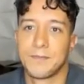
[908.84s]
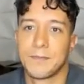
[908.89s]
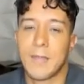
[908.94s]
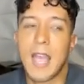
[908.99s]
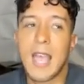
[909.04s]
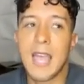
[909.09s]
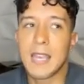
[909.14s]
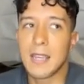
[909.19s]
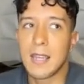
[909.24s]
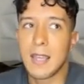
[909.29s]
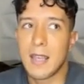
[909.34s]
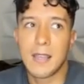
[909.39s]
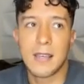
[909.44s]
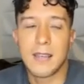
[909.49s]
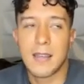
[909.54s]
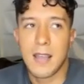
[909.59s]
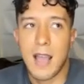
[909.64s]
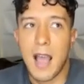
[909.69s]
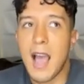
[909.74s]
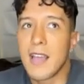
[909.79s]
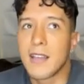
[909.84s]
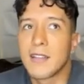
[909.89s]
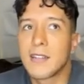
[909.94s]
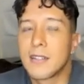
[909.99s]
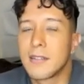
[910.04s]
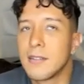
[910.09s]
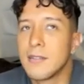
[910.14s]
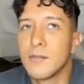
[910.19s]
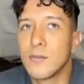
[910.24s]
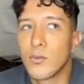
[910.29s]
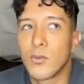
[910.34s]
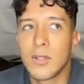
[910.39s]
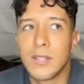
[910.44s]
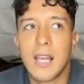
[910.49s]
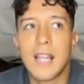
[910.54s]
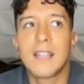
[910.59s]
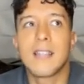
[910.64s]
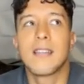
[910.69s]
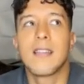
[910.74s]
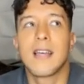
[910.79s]
And I
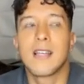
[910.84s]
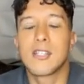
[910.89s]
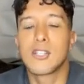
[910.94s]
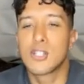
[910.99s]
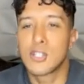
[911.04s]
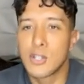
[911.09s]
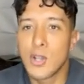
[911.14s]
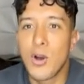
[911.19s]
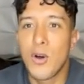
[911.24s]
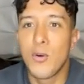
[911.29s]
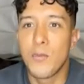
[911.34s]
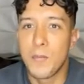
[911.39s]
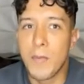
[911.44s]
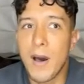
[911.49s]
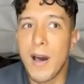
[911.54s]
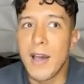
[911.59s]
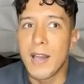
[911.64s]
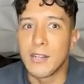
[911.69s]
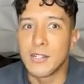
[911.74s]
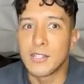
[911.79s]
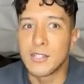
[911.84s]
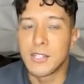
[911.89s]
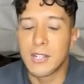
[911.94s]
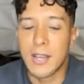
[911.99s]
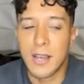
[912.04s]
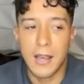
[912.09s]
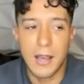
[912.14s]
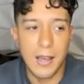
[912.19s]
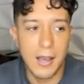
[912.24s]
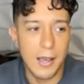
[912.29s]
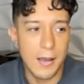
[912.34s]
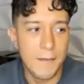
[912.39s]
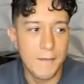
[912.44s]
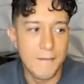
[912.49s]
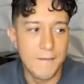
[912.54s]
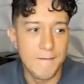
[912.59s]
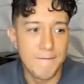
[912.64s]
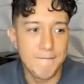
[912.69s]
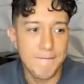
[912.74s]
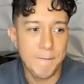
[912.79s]
relate to that so much.
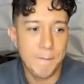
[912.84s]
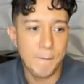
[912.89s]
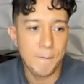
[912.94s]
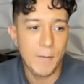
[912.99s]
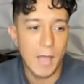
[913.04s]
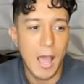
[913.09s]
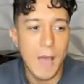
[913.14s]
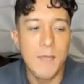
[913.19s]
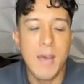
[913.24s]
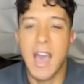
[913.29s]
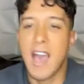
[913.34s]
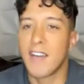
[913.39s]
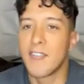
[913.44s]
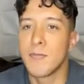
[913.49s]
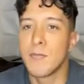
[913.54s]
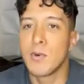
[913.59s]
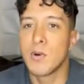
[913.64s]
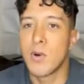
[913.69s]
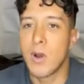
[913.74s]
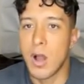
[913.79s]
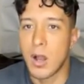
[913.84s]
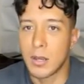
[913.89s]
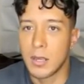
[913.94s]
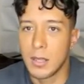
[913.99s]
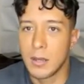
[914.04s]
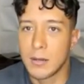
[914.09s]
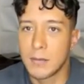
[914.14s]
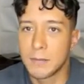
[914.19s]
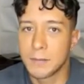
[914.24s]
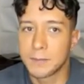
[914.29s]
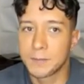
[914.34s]
I'm half Moroccan,